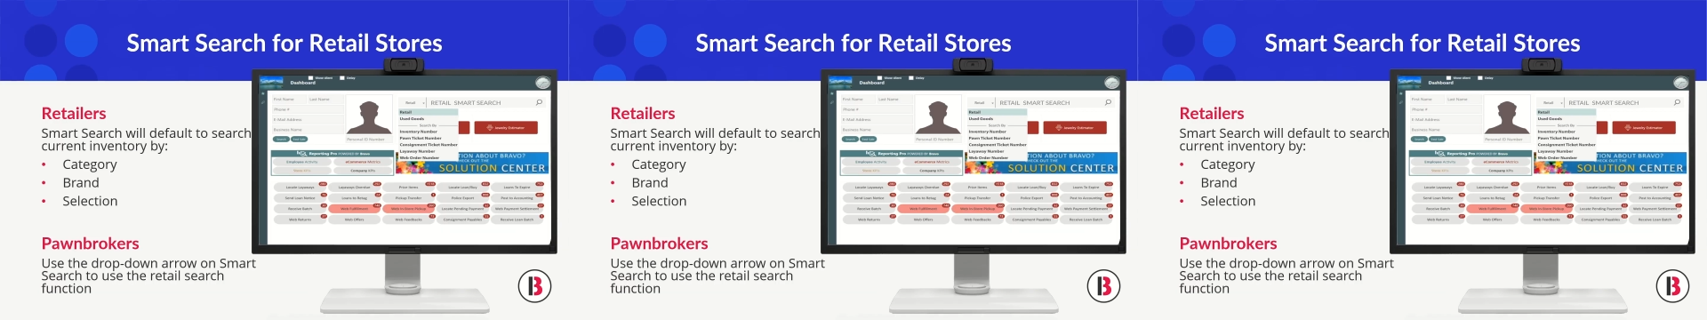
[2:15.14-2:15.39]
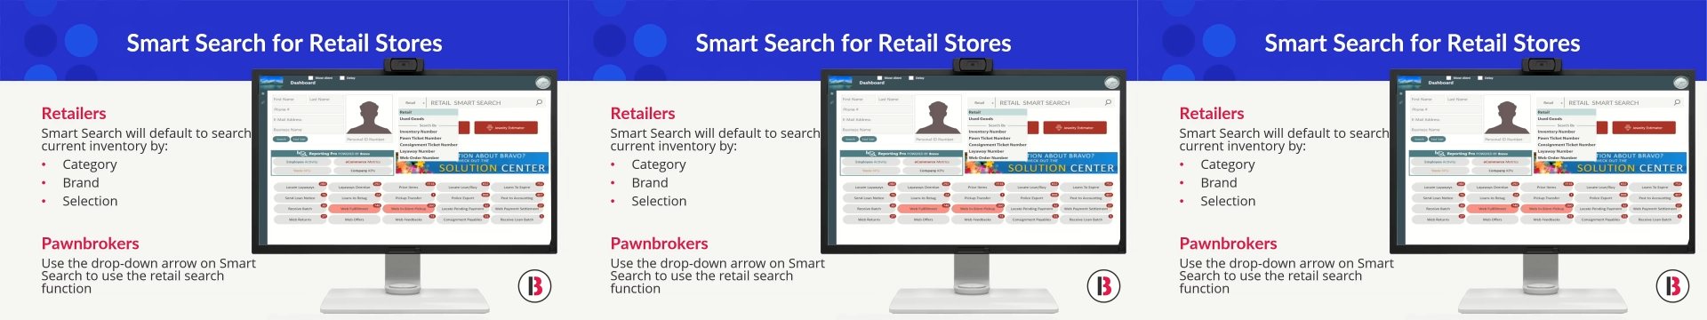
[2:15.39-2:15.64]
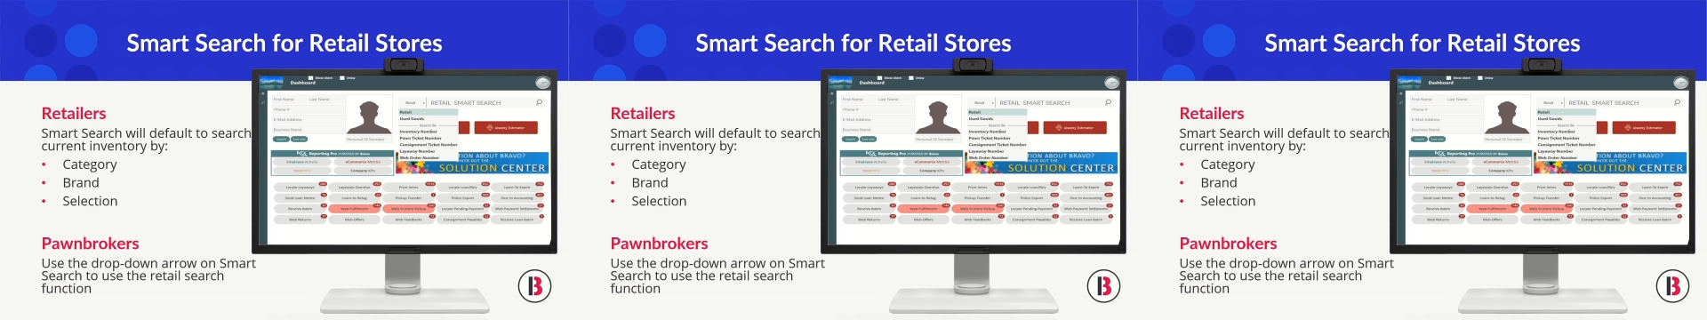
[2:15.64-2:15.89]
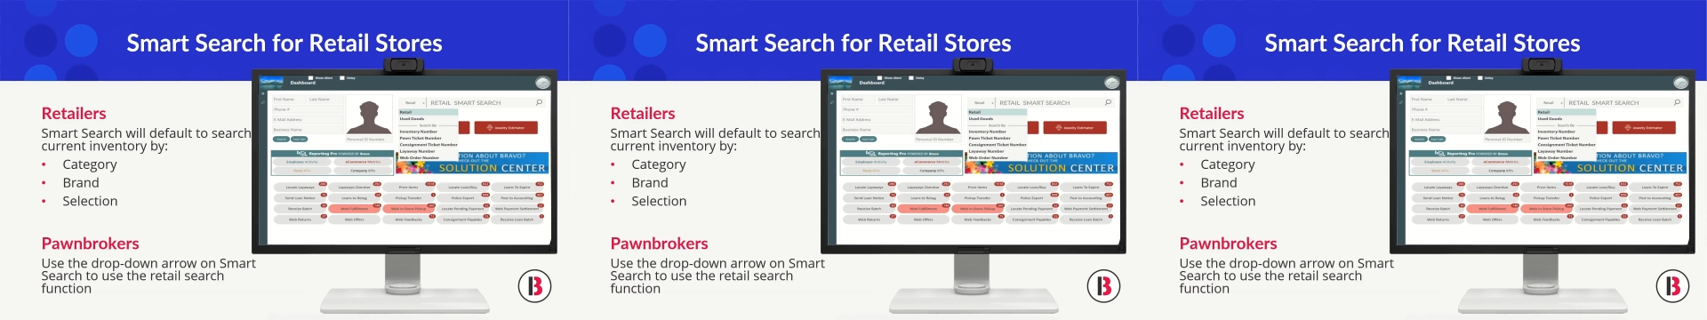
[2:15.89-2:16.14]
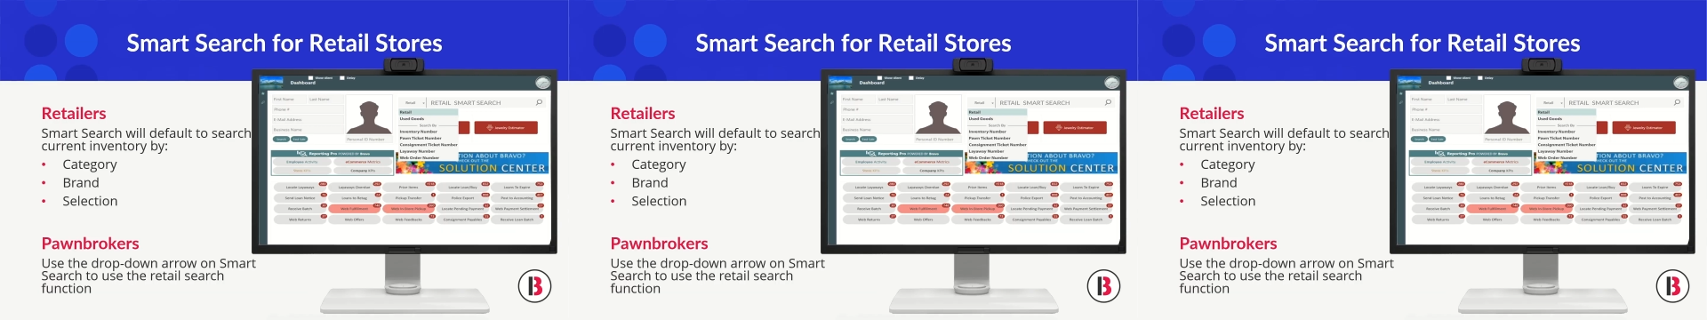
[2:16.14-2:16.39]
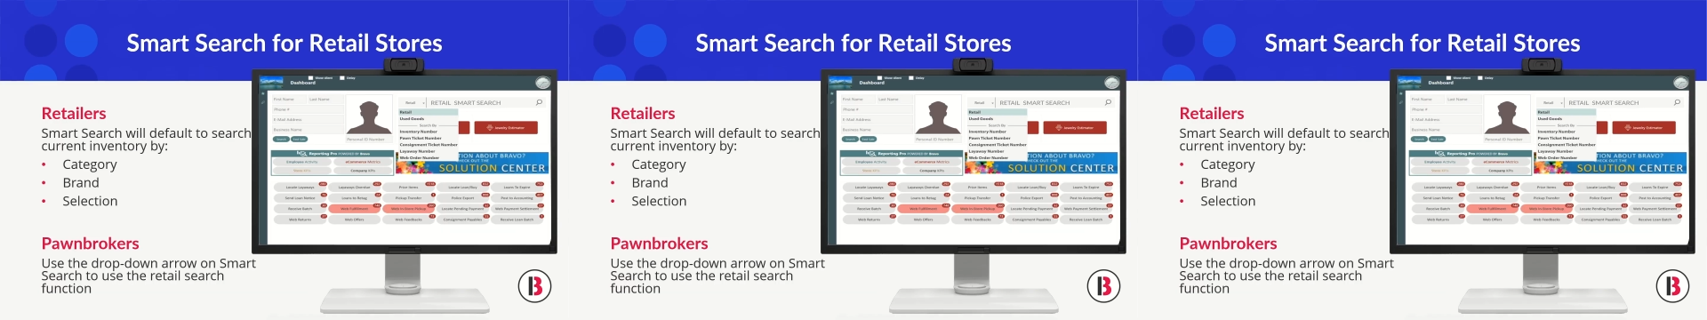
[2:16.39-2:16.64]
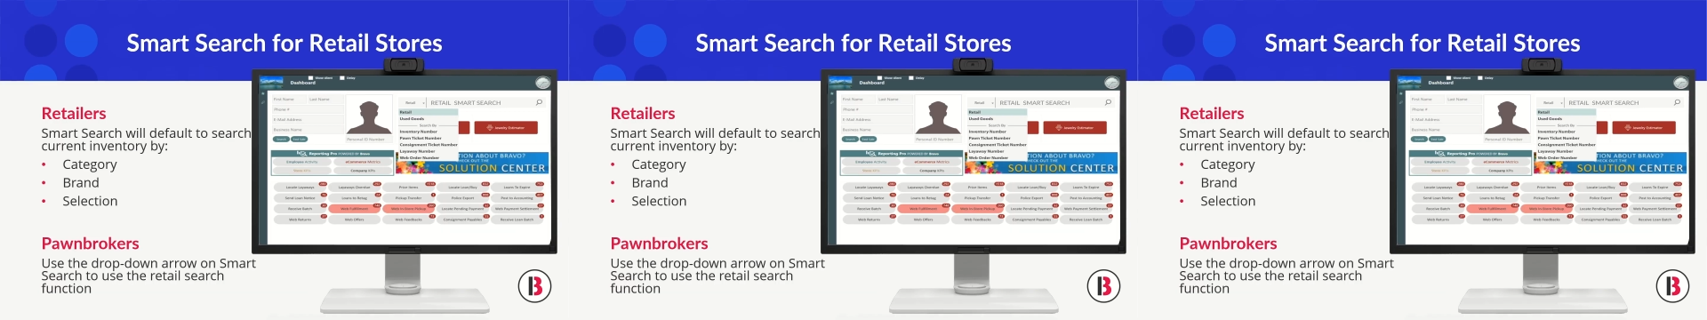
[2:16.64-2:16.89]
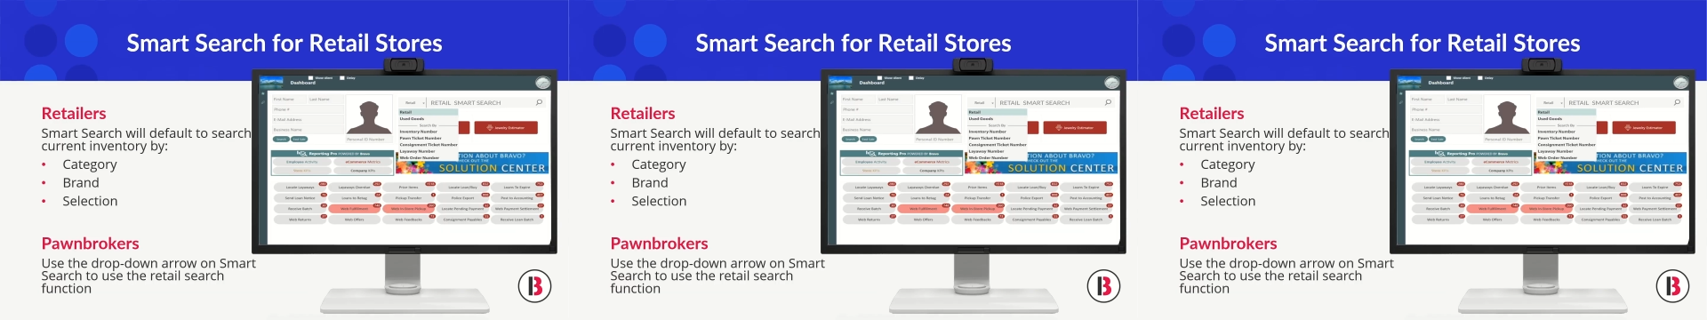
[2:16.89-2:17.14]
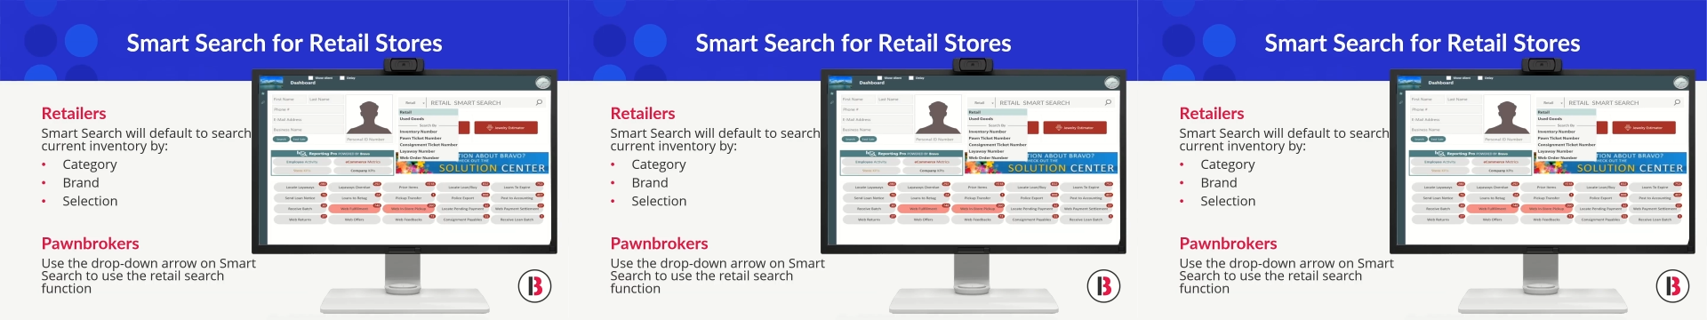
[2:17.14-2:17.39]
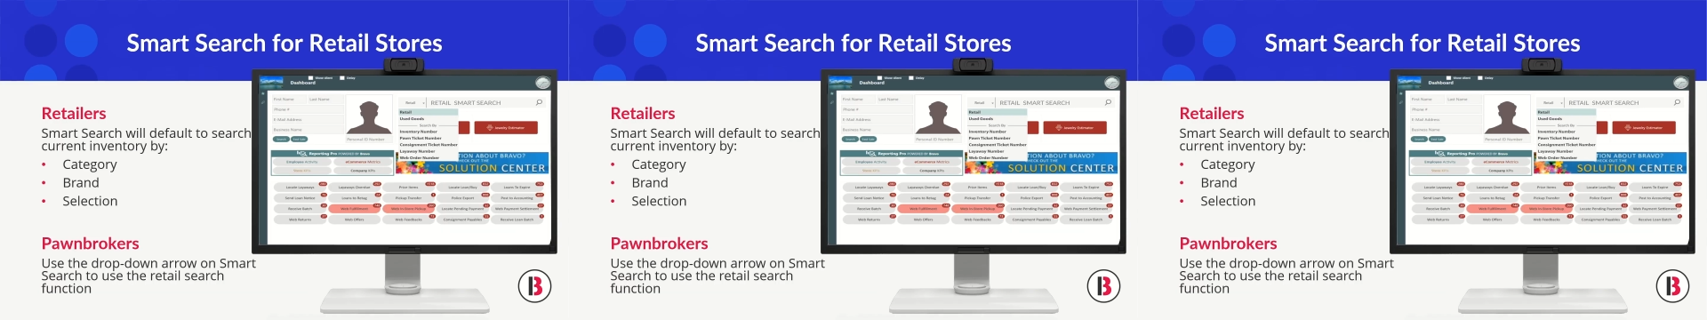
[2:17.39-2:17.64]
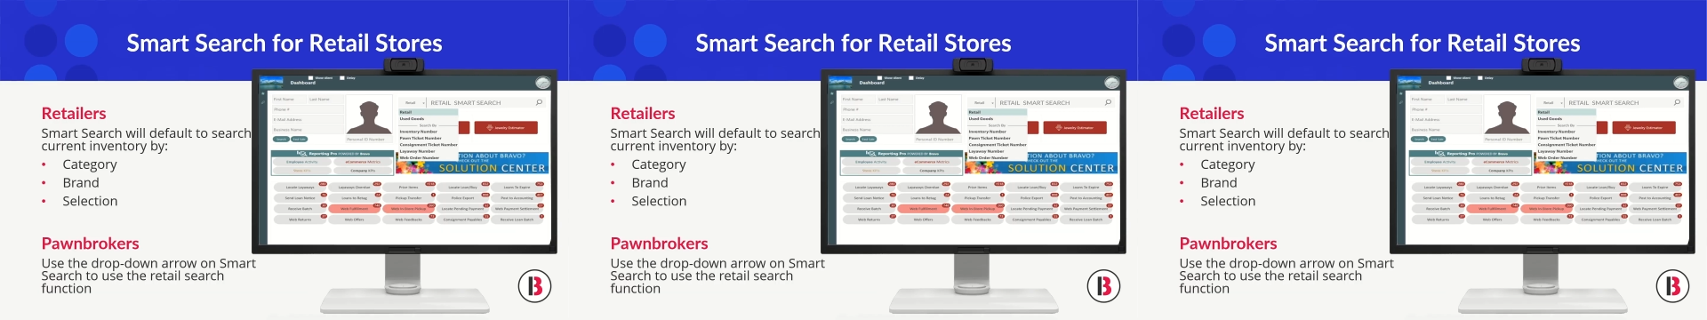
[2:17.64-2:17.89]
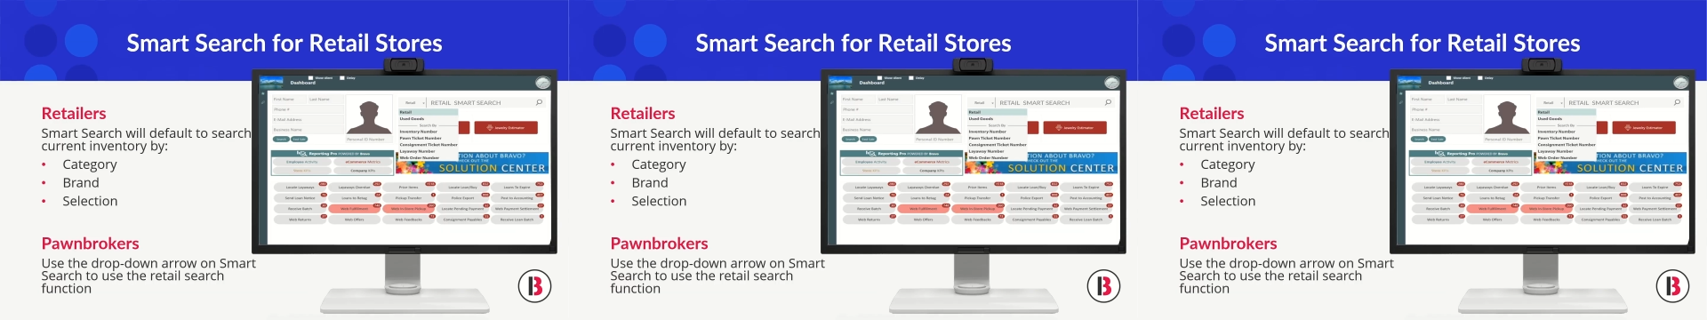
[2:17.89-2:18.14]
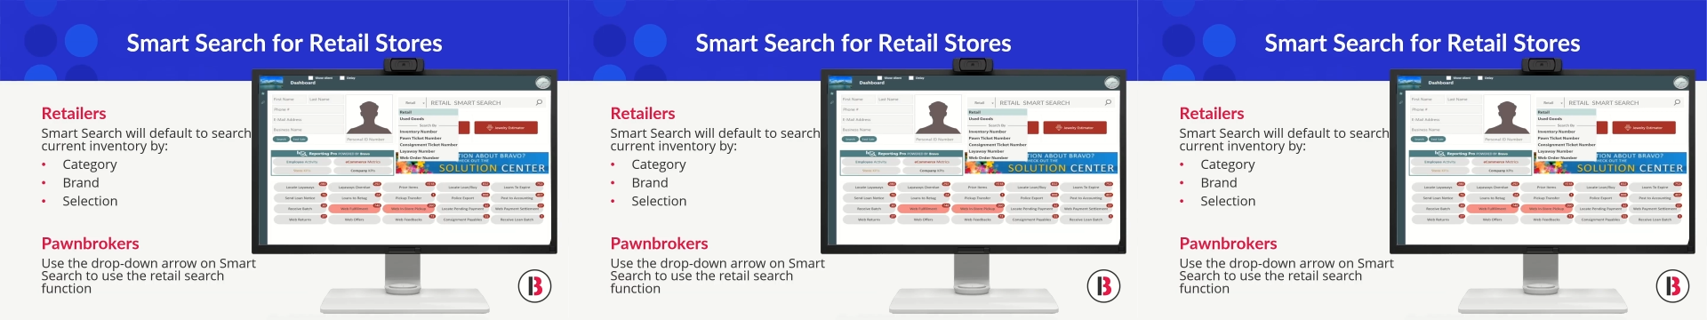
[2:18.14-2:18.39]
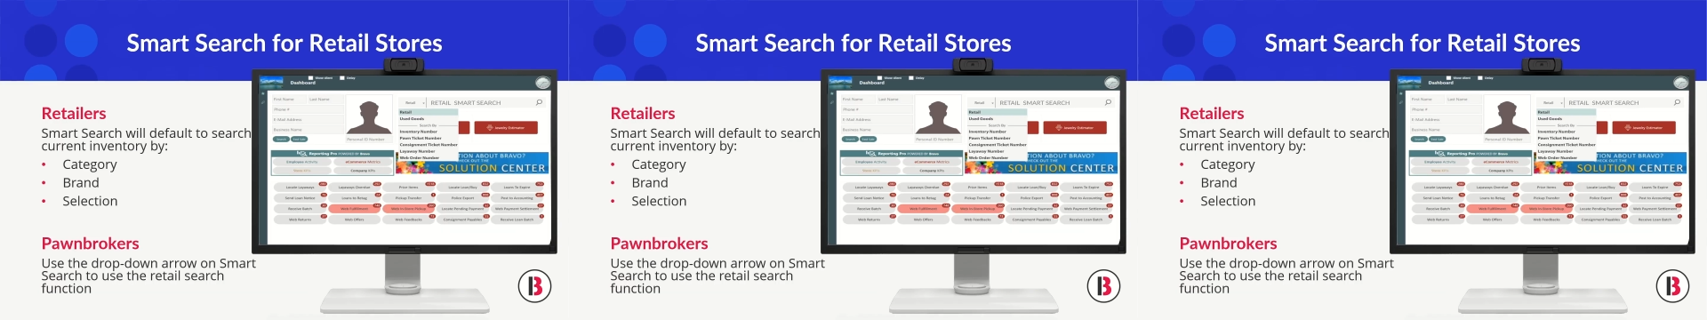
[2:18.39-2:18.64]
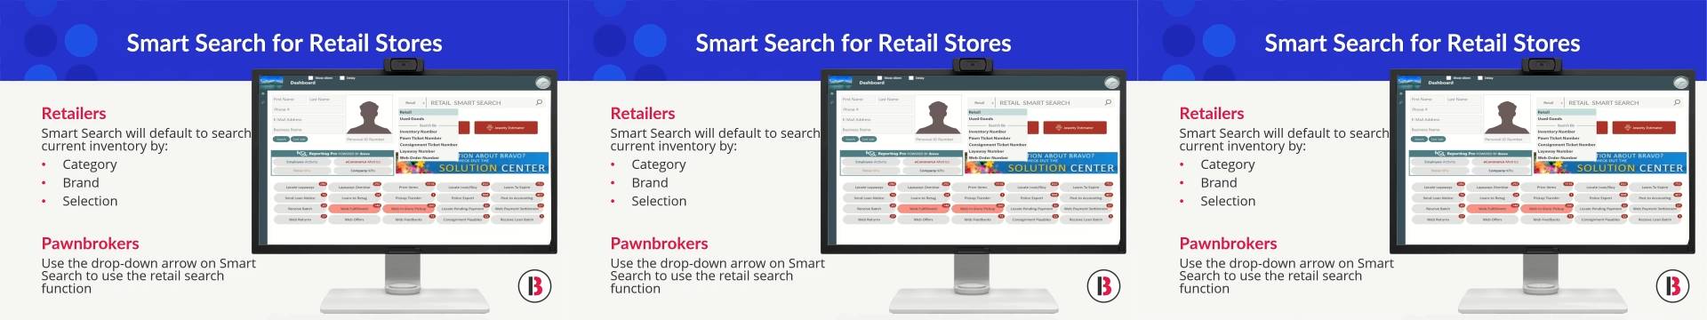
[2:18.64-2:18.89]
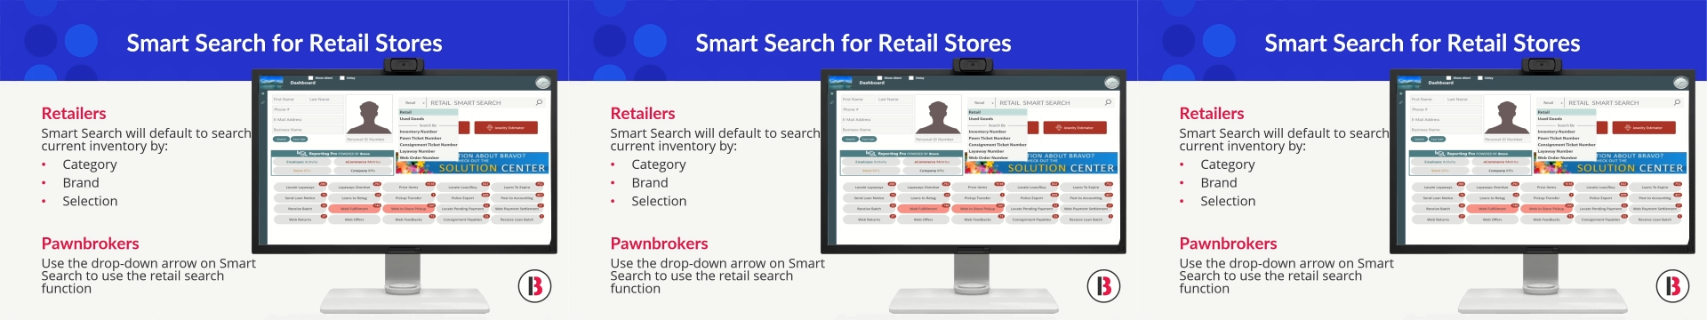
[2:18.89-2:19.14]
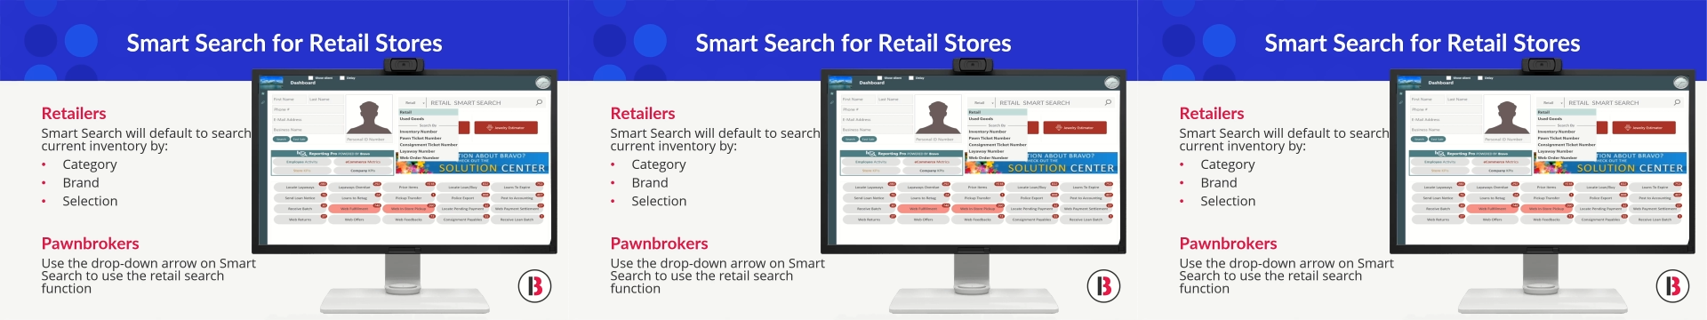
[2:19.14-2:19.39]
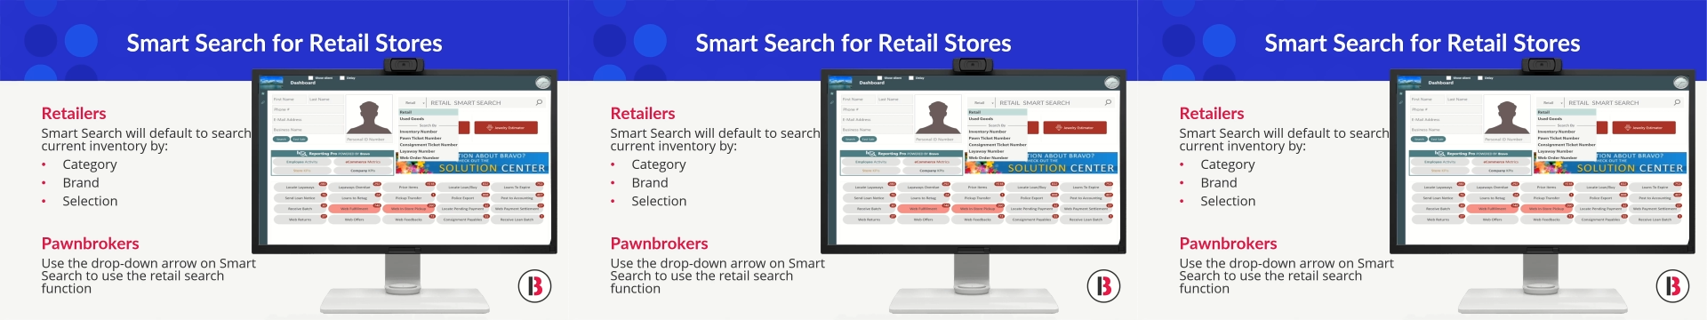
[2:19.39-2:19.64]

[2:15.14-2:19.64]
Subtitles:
[unreadable: no face in view]